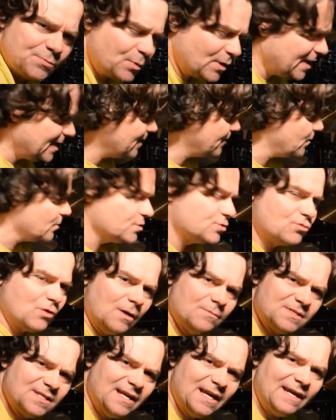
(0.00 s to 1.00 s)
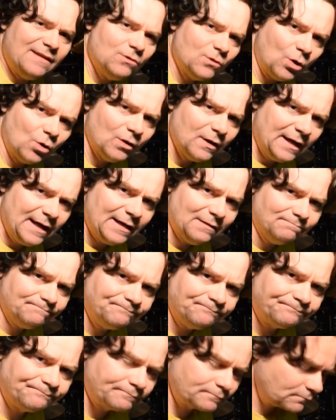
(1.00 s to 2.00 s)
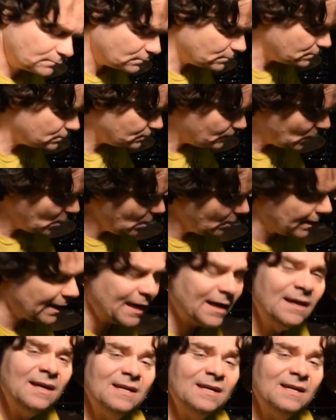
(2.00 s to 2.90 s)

bringing in those drums an 8th note late? Okay?